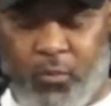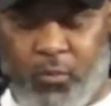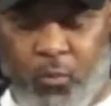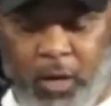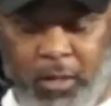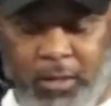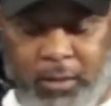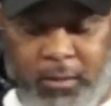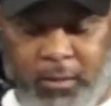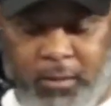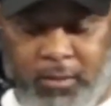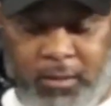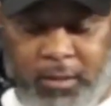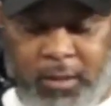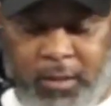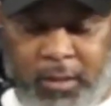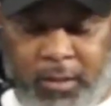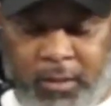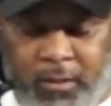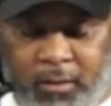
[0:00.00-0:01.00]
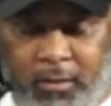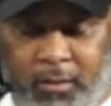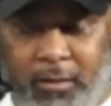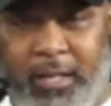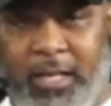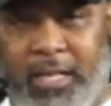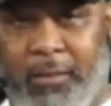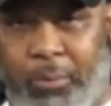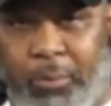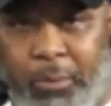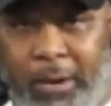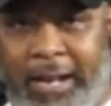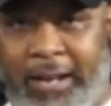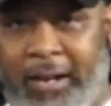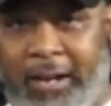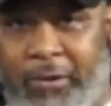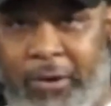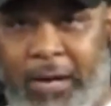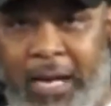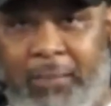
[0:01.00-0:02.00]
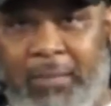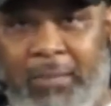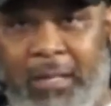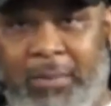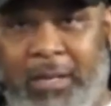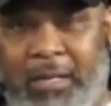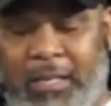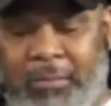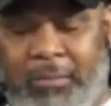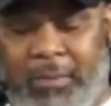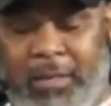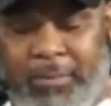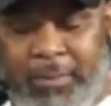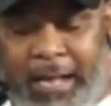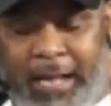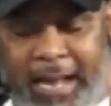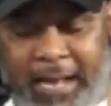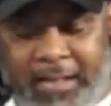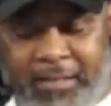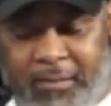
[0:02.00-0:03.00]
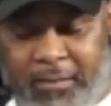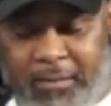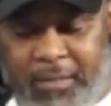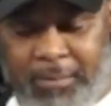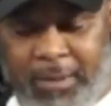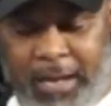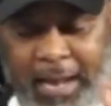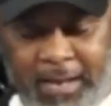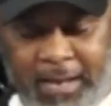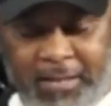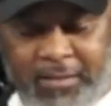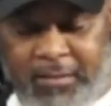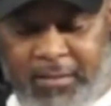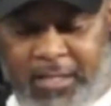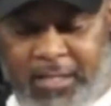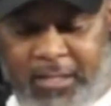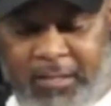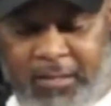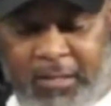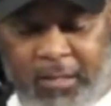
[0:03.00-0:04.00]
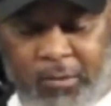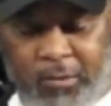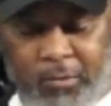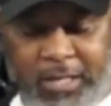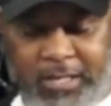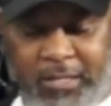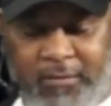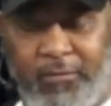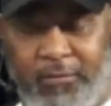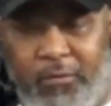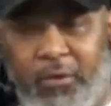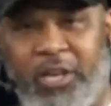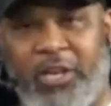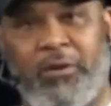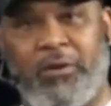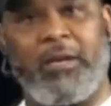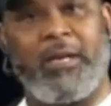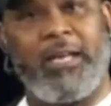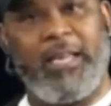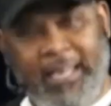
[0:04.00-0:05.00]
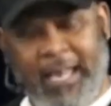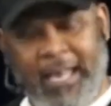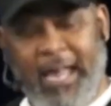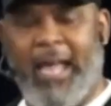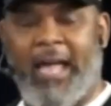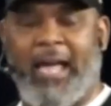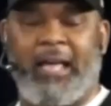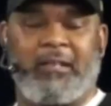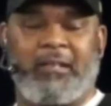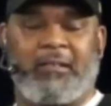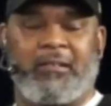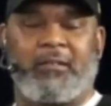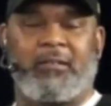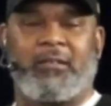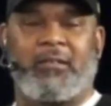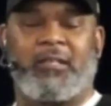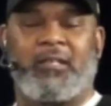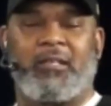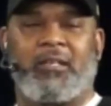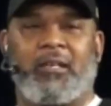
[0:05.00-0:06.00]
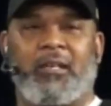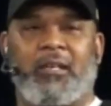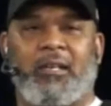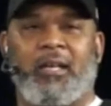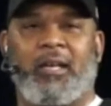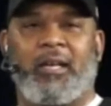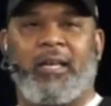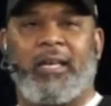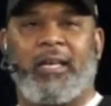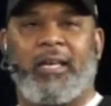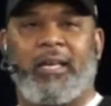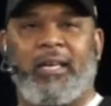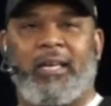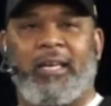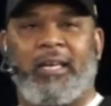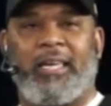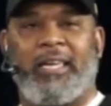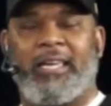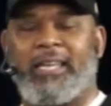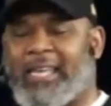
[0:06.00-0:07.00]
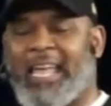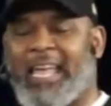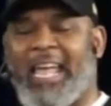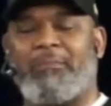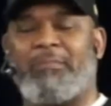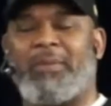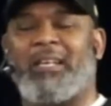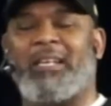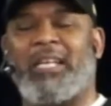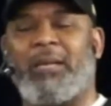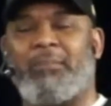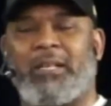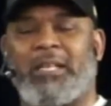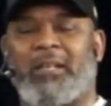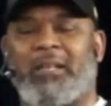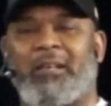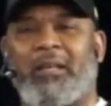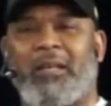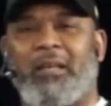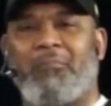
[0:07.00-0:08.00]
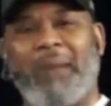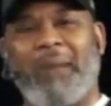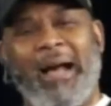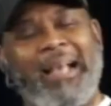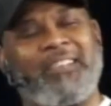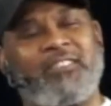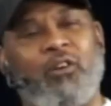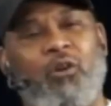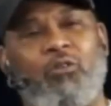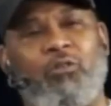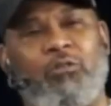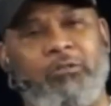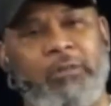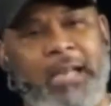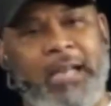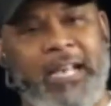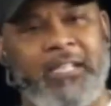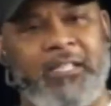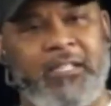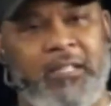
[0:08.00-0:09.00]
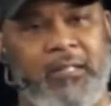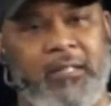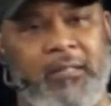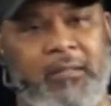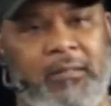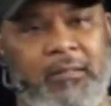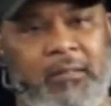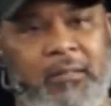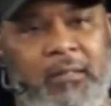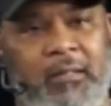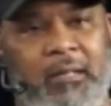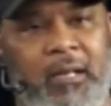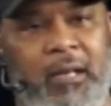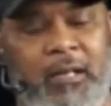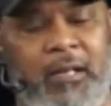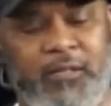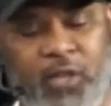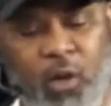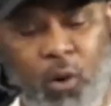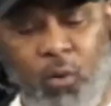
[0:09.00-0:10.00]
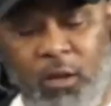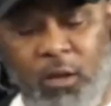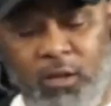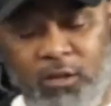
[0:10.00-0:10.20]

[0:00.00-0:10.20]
wonders get a brain cramp, let me answer this question for you. He can't. He can't be limited by his own creation. So